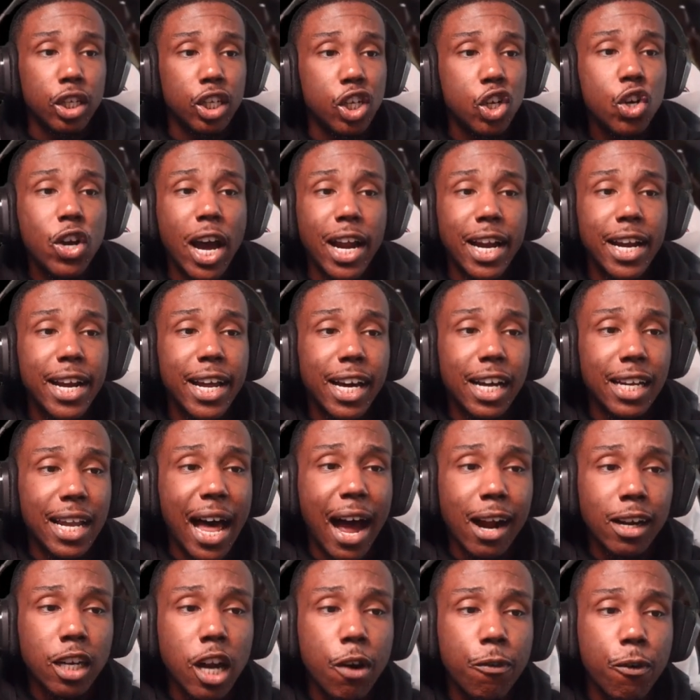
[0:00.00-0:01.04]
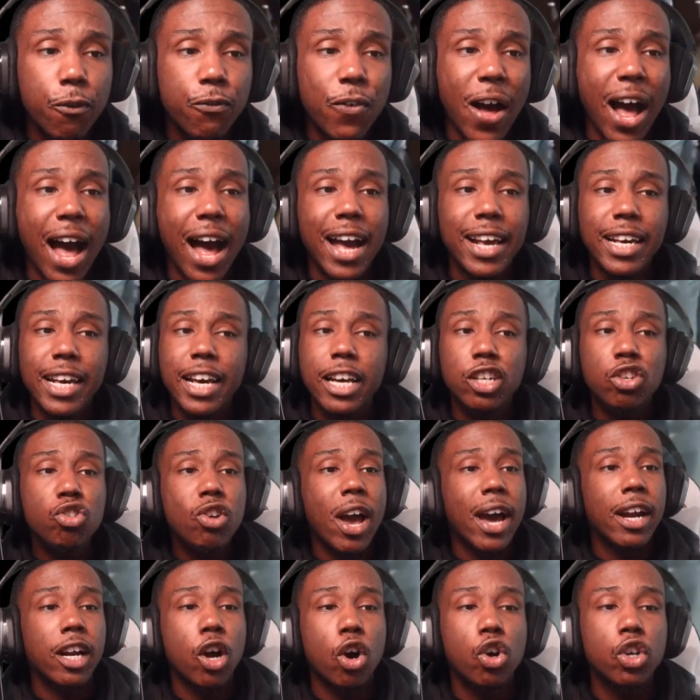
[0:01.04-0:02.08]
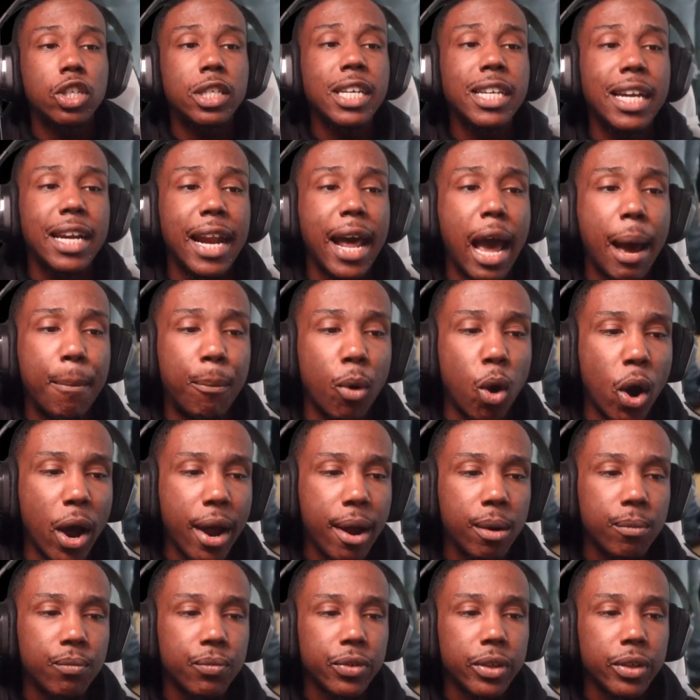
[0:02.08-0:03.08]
You got a nigga locked up for five years? You gotta go see to that, boy.